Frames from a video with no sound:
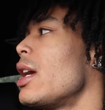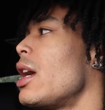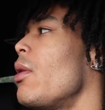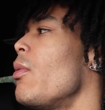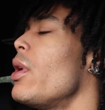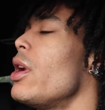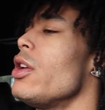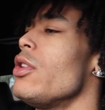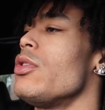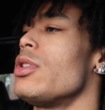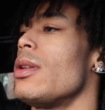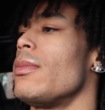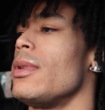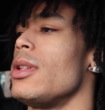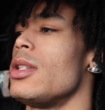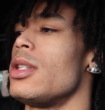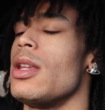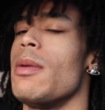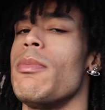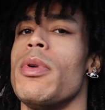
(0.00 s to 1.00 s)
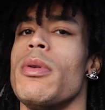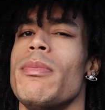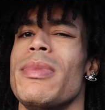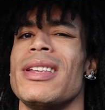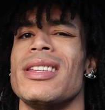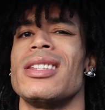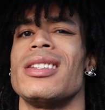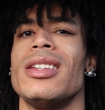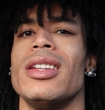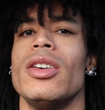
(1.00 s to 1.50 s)
Like I want to do something simple,
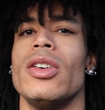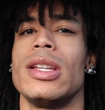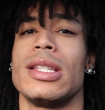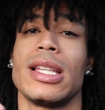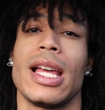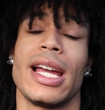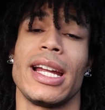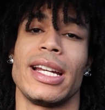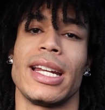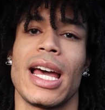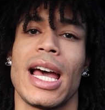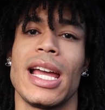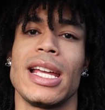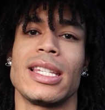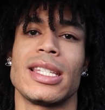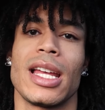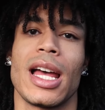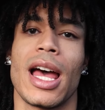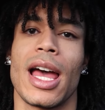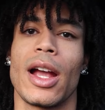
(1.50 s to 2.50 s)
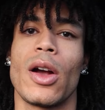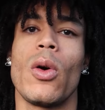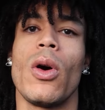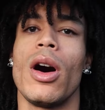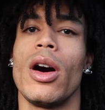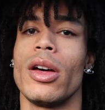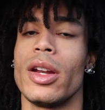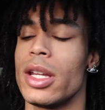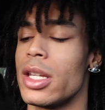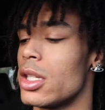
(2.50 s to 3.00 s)
but still is like nice and high
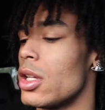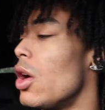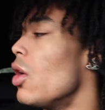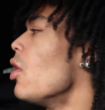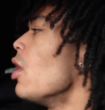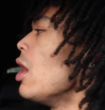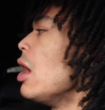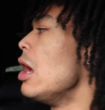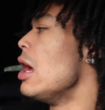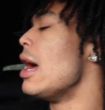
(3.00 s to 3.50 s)
quality. So